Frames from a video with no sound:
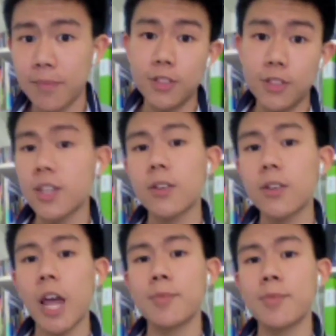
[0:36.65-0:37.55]
So these
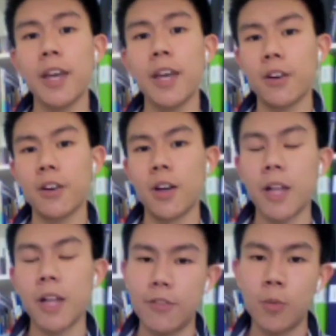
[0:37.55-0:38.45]
aren't games played on a
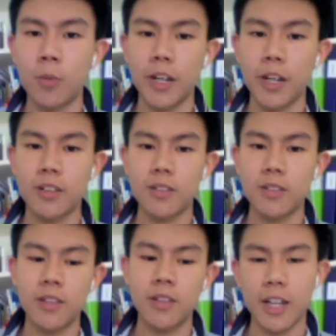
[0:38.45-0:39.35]
platform like
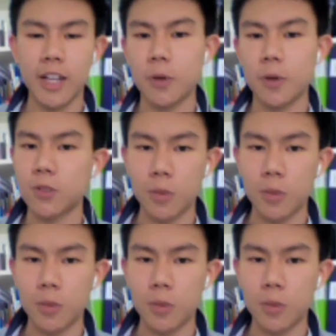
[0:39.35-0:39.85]
the Xbox or